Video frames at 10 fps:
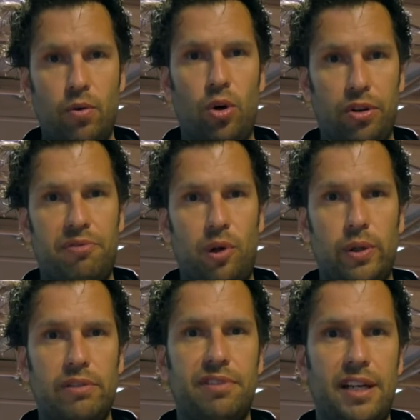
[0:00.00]
all the
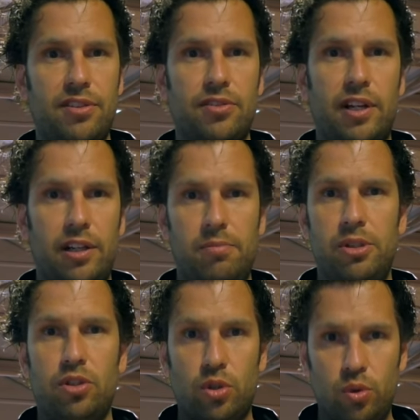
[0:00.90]
following phases are a little
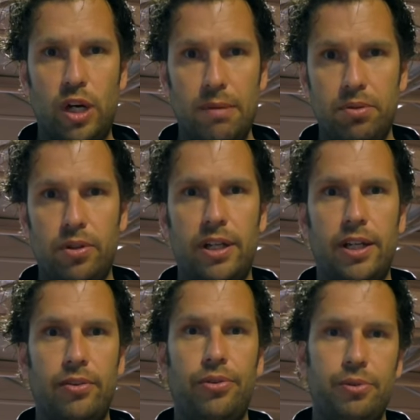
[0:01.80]
bit screwed up
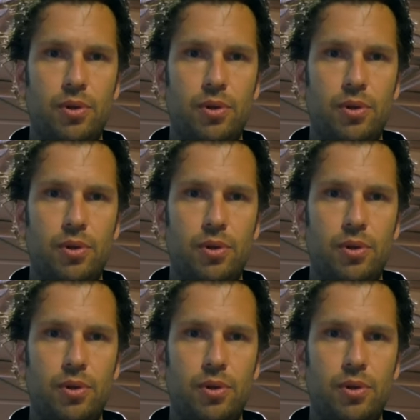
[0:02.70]
and